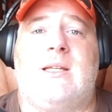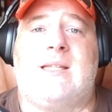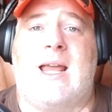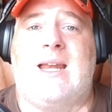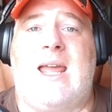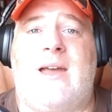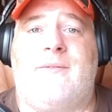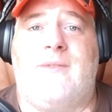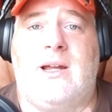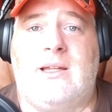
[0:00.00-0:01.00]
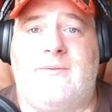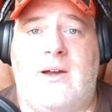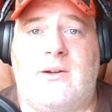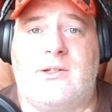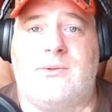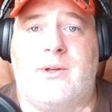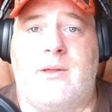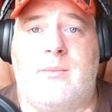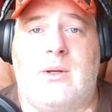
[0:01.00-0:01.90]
Second half, finally found his rhythm